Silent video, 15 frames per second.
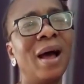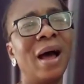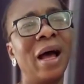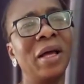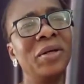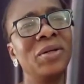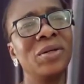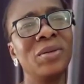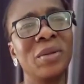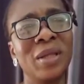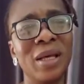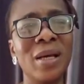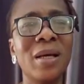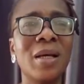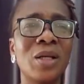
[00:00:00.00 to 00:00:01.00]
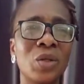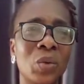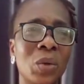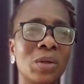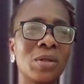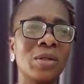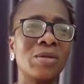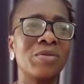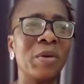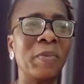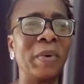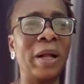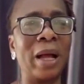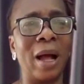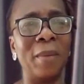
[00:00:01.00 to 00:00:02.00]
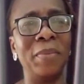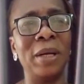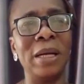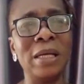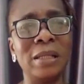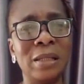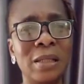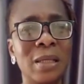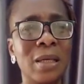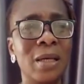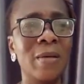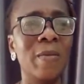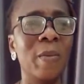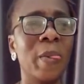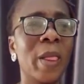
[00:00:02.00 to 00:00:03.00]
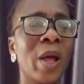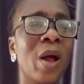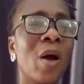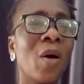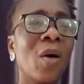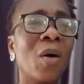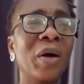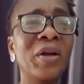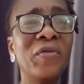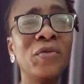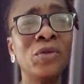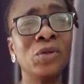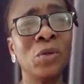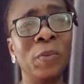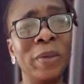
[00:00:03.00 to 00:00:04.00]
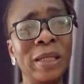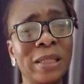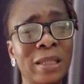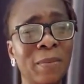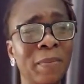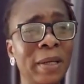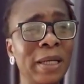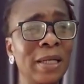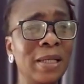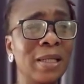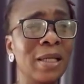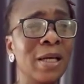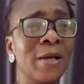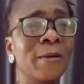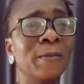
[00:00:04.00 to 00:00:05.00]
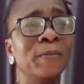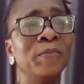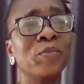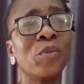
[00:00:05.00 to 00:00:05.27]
I used to think it was replicability or even duplicability,